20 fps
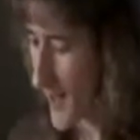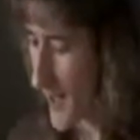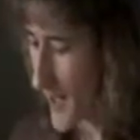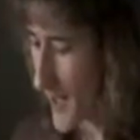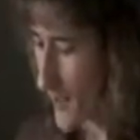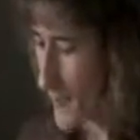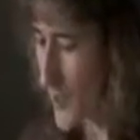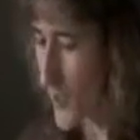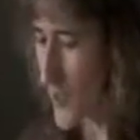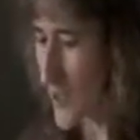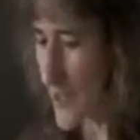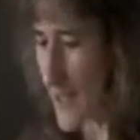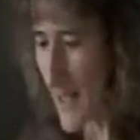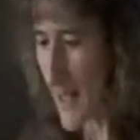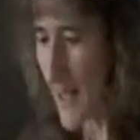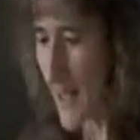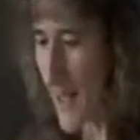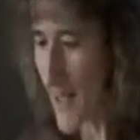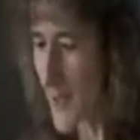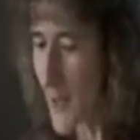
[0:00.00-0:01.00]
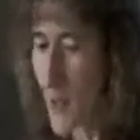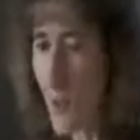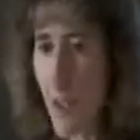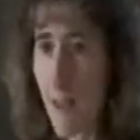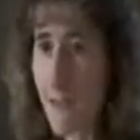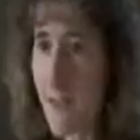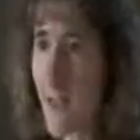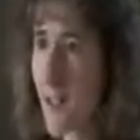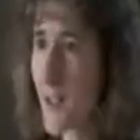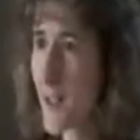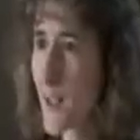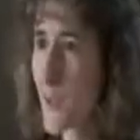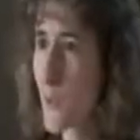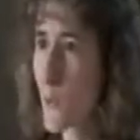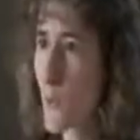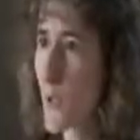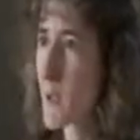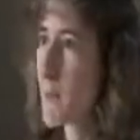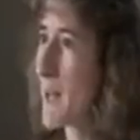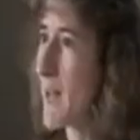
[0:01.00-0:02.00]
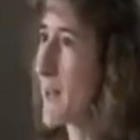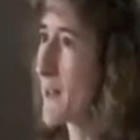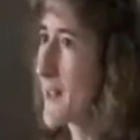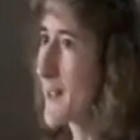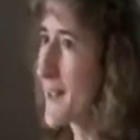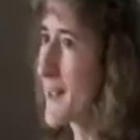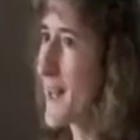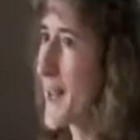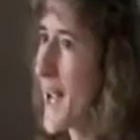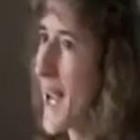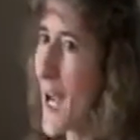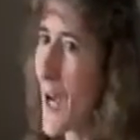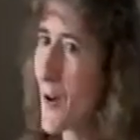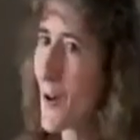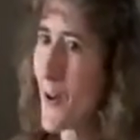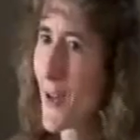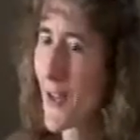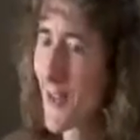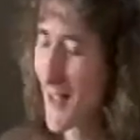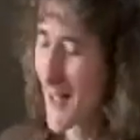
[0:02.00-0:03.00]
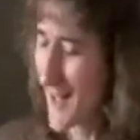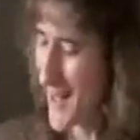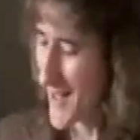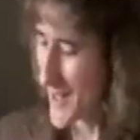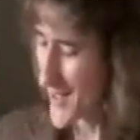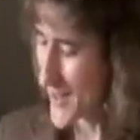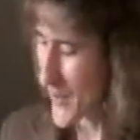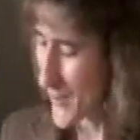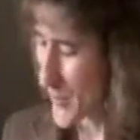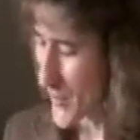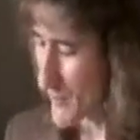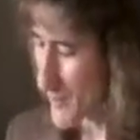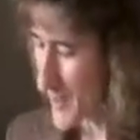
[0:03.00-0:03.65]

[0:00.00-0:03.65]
If you're dead, you have nothing to worry about anyhow. So the